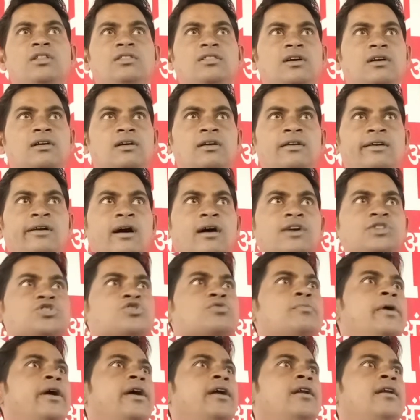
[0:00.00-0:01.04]
in the
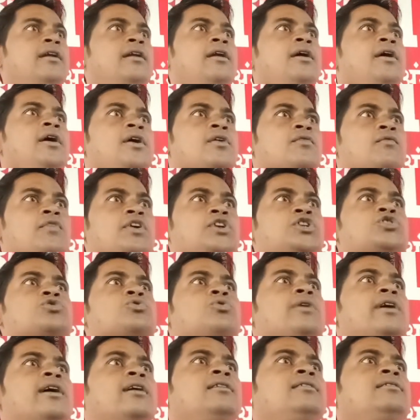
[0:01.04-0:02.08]
dustbin. We
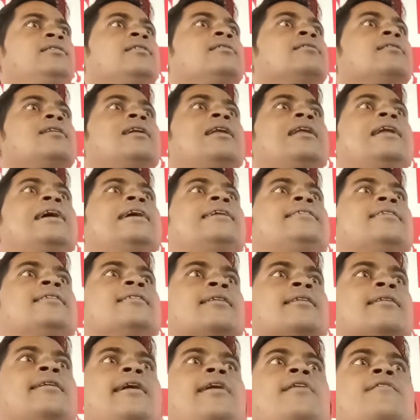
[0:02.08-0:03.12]
shouldn't
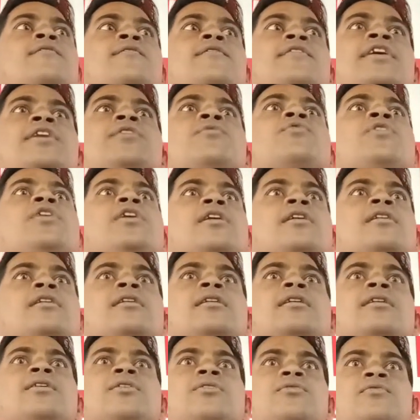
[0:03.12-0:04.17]
litter
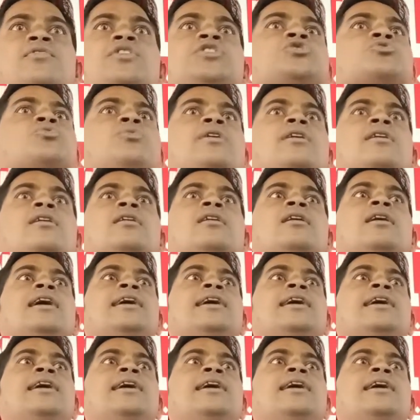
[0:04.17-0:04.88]
everywhere. We should